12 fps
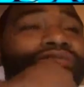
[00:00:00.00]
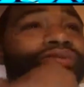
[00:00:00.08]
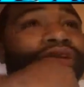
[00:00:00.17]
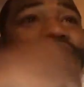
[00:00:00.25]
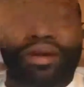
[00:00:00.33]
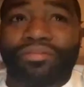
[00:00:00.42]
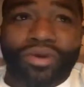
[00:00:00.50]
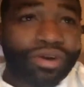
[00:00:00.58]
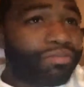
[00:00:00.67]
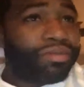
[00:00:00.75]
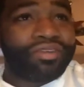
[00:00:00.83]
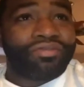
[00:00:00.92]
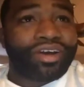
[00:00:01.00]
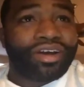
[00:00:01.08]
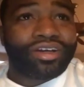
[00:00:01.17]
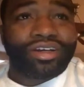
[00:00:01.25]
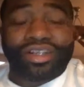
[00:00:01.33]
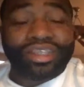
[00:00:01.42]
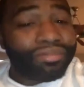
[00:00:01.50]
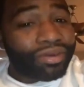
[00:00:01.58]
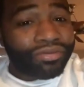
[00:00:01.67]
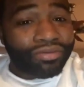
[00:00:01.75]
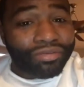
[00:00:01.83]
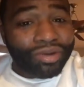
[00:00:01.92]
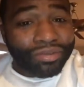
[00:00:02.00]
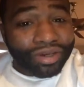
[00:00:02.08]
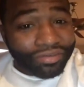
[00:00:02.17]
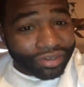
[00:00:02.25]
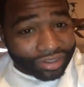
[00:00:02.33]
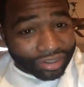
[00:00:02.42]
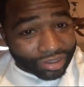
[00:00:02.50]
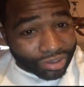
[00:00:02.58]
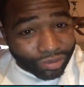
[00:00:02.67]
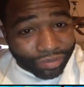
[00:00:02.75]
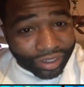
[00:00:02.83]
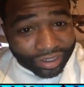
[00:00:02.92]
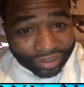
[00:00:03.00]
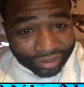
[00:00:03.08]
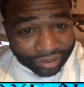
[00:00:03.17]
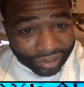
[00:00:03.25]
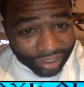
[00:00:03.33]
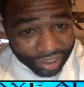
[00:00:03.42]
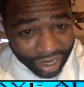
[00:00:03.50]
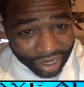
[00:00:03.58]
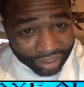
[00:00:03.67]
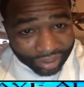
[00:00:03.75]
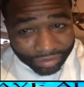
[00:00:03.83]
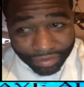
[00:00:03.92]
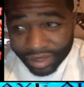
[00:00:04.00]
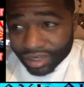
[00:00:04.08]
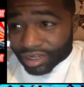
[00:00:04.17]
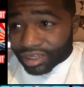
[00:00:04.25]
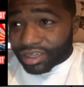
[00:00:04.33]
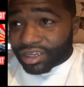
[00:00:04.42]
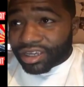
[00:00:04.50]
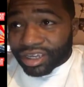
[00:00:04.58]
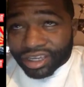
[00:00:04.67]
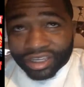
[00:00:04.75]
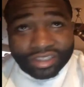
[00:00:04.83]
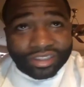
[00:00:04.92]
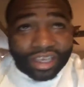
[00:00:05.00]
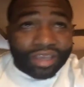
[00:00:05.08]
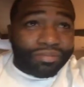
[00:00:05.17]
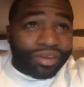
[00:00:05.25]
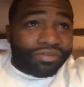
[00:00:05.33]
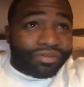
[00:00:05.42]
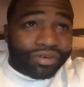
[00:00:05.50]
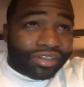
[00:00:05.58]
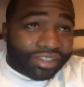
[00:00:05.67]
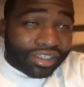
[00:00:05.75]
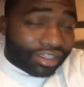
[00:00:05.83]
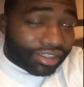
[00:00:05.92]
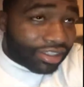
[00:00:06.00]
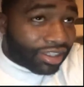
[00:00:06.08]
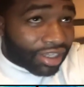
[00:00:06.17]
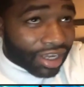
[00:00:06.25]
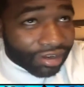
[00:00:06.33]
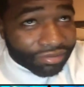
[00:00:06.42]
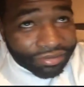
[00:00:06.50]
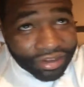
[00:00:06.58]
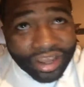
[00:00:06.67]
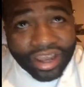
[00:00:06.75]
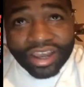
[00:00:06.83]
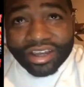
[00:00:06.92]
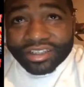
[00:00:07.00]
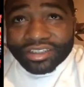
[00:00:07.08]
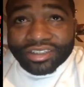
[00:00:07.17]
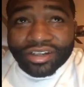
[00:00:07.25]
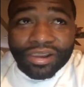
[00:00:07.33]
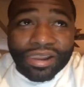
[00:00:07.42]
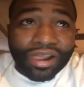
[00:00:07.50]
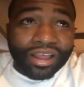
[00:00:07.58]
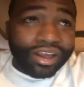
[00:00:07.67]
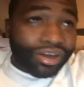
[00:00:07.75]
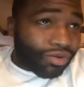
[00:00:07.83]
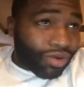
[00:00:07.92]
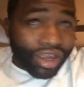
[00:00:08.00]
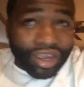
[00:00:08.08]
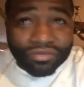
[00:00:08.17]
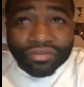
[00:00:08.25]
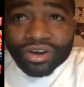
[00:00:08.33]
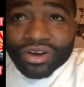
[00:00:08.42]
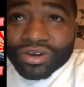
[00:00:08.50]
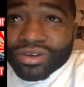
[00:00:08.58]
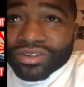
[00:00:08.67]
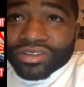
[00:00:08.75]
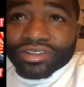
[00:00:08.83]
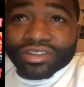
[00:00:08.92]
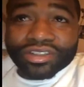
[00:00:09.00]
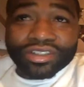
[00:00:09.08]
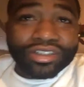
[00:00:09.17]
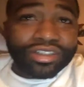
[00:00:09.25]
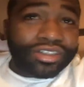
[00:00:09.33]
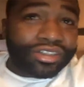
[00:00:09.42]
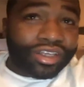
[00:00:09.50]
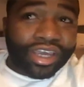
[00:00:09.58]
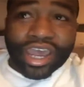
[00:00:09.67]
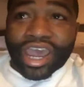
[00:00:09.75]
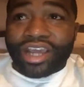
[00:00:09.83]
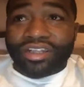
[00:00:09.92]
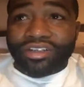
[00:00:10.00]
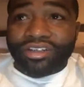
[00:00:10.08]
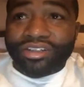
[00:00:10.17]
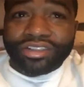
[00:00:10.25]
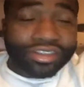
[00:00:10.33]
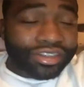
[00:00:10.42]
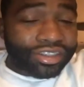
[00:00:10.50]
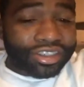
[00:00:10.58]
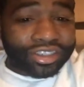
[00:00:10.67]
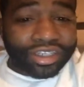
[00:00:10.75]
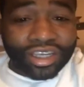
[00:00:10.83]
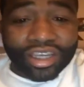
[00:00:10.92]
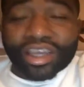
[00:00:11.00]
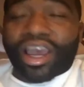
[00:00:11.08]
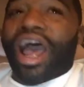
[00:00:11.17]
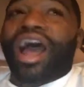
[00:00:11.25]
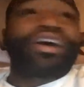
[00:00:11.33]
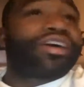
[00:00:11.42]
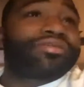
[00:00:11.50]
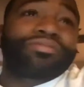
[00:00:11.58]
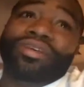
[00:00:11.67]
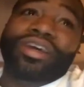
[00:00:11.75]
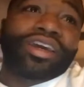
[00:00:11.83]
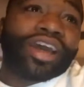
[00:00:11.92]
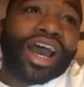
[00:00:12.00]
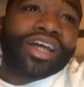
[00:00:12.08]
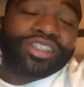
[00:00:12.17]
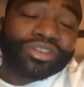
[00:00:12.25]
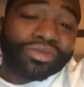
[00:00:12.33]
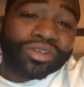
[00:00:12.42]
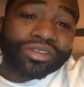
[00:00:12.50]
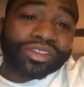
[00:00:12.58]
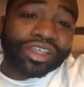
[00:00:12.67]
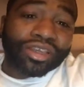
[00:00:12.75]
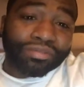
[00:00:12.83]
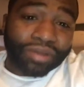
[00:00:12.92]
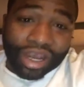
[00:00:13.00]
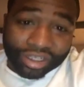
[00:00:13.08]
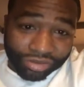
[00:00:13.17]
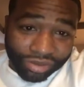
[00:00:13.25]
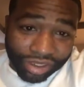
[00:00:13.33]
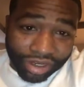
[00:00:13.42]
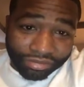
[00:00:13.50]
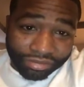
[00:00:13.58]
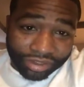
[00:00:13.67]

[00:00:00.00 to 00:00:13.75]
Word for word: Boy got more beef out here. He beefing with more motherfuckers than Tupac in, in the nineties, man. He say he beefing with DC Young Fly, Quavo, the actor. Shit, I, man, I just wanted to see him box one of them.